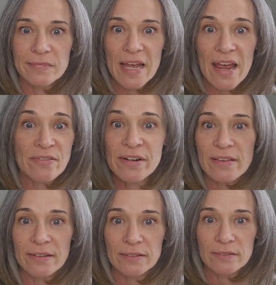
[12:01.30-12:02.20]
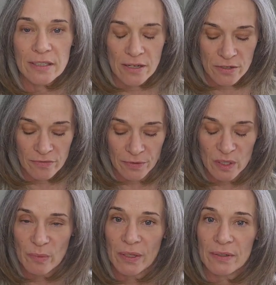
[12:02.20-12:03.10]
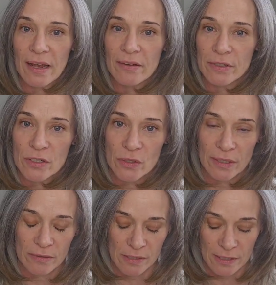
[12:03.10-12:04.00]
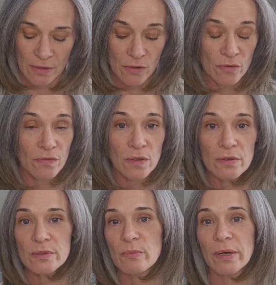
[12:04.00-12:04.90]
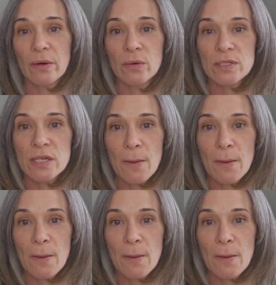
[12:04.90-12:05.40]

everything. How do you feel about having two houses? How do you feel about,